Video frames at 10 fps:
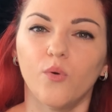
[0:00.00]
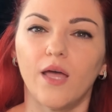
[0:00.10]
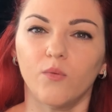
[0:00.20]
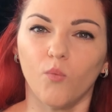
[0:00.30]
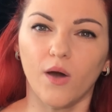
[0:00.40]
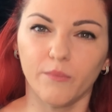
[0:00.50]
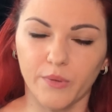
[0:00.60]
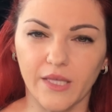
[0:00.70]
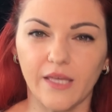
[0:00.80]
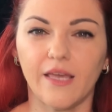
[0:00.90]
and 1
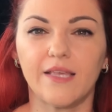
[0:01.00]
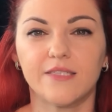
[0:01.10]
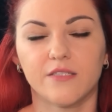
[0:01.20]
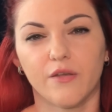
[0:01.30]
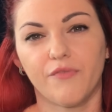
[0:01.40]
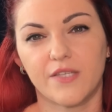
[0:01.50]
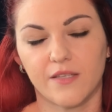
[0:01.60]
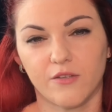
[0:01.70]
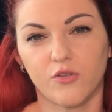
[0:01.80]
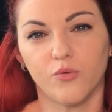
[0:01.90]
pee is
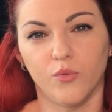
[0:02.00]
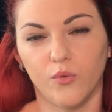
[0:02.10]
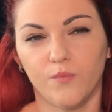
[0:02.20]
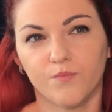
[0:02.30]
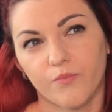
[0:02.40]
sufficient to